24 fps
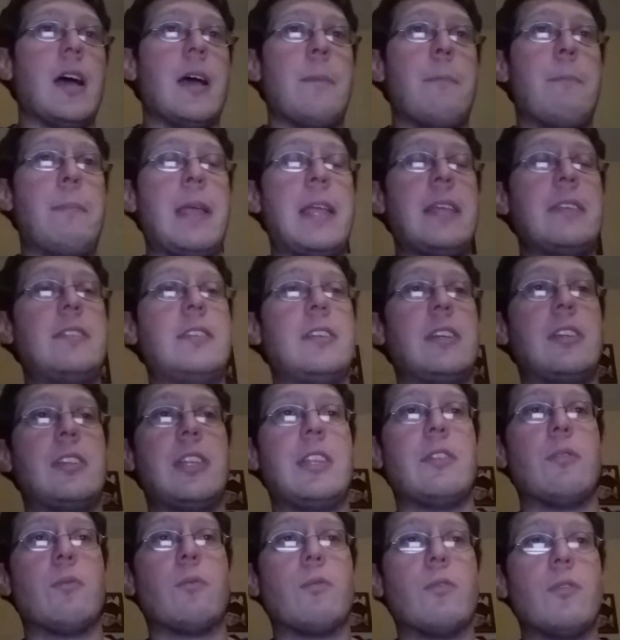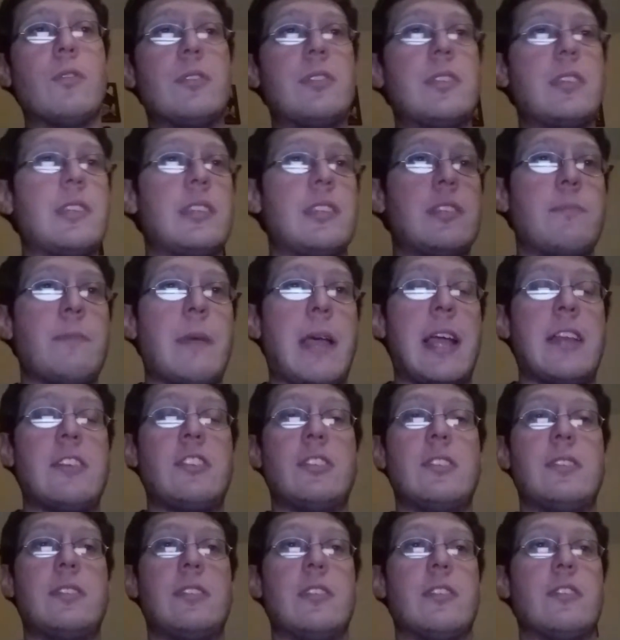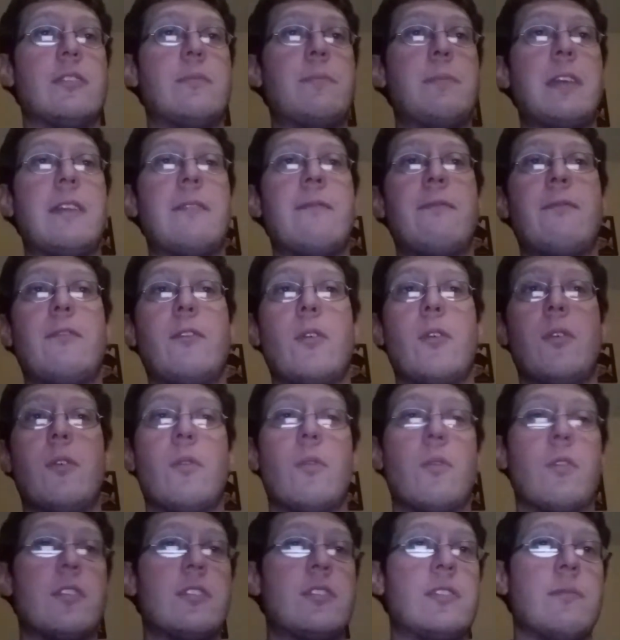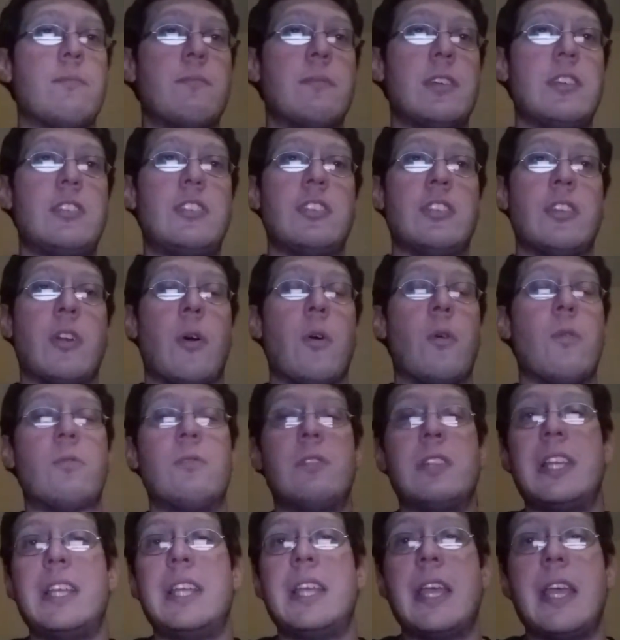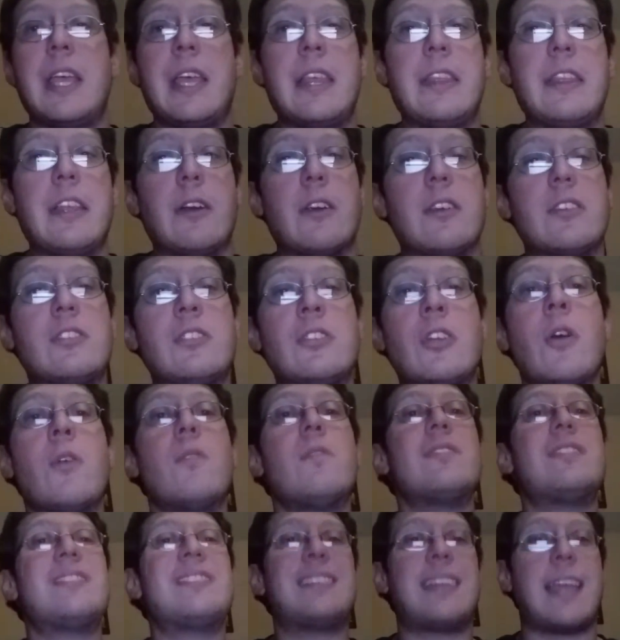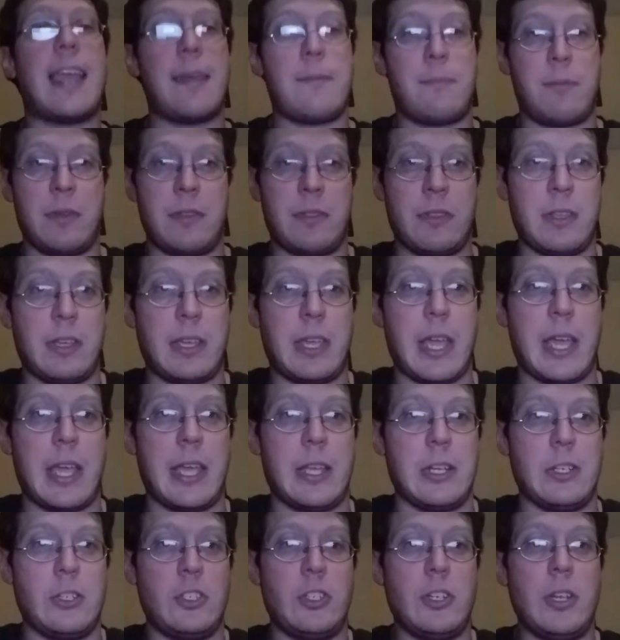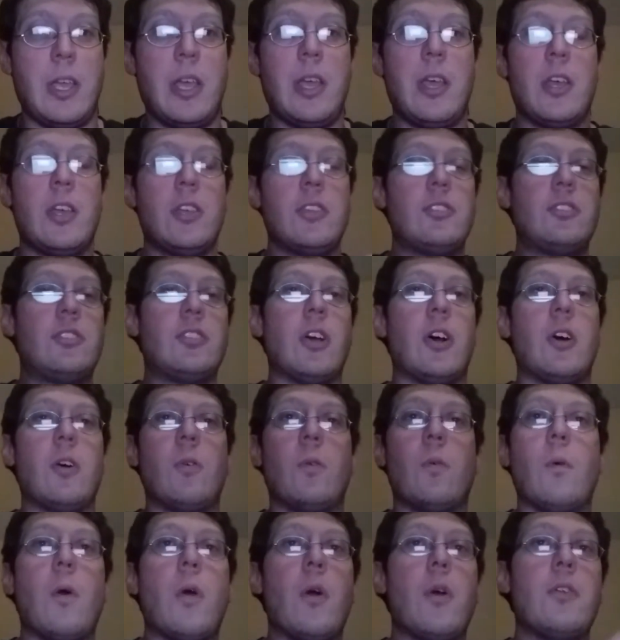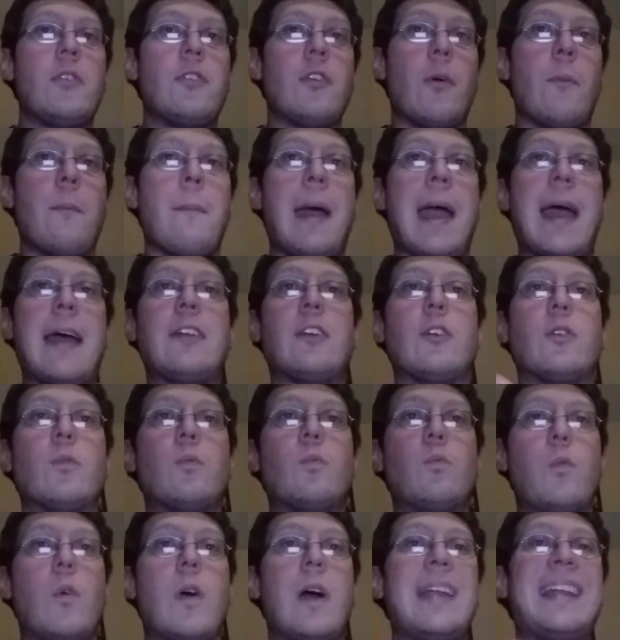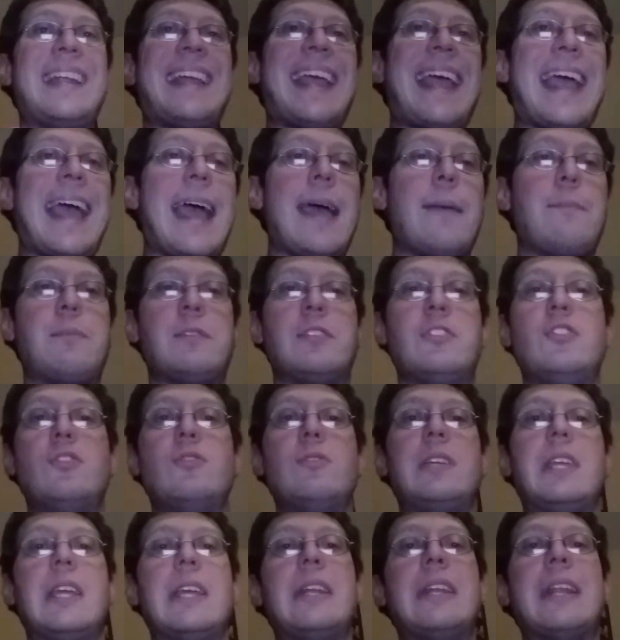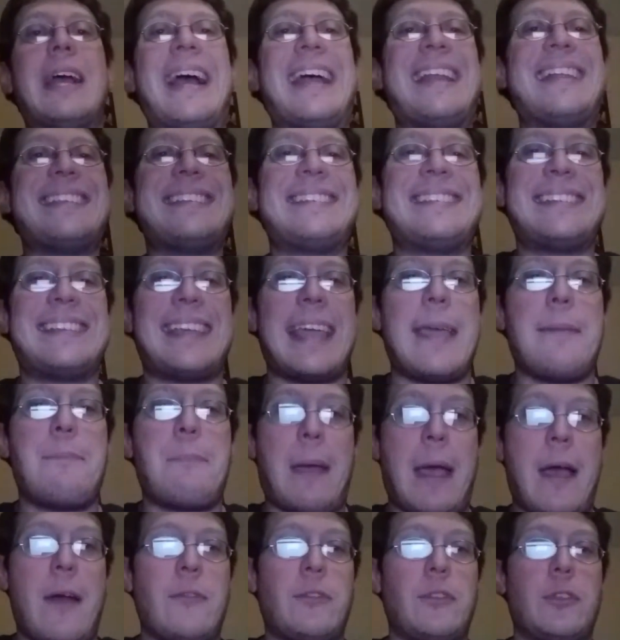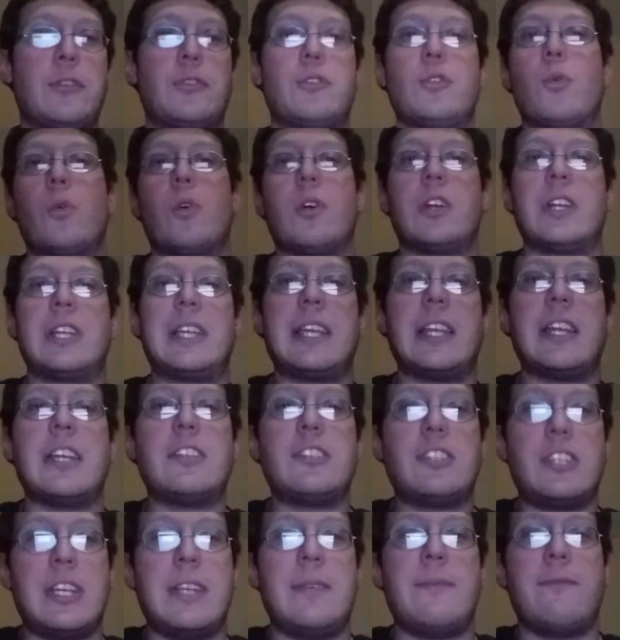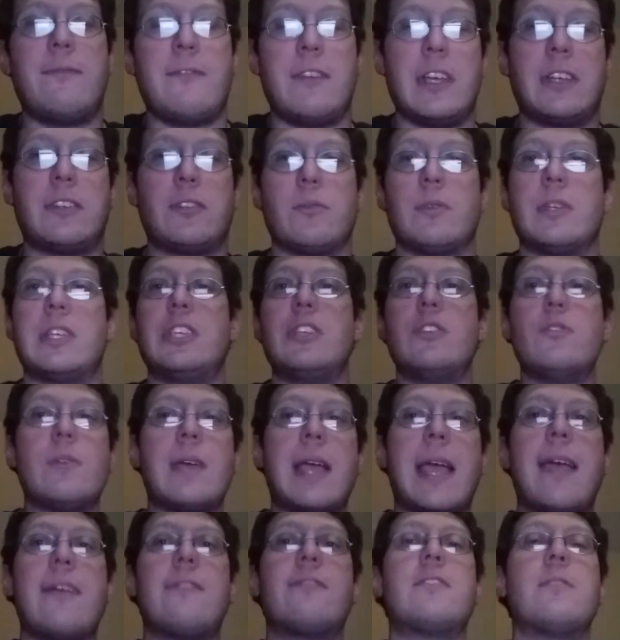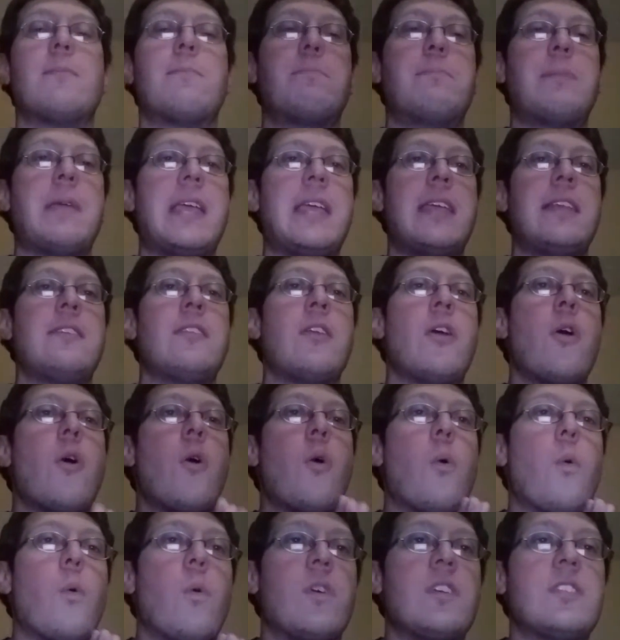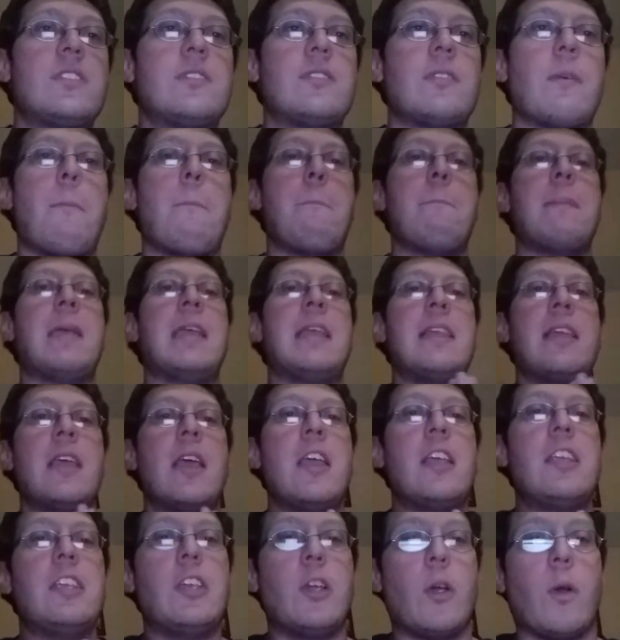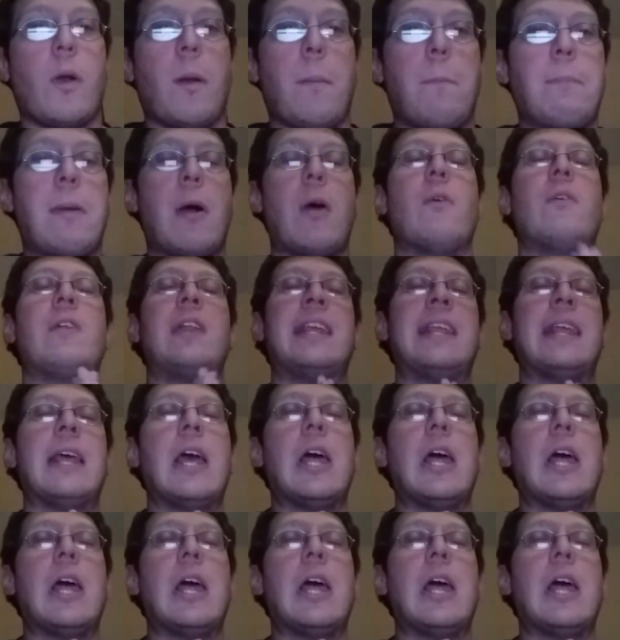Basically, the rules of this match is there's pinfall or submission only. There is no escaping the cage. So, no matter what happens, you cannot escape out the door to get a cheap victory. You have to pin or submit your opponent.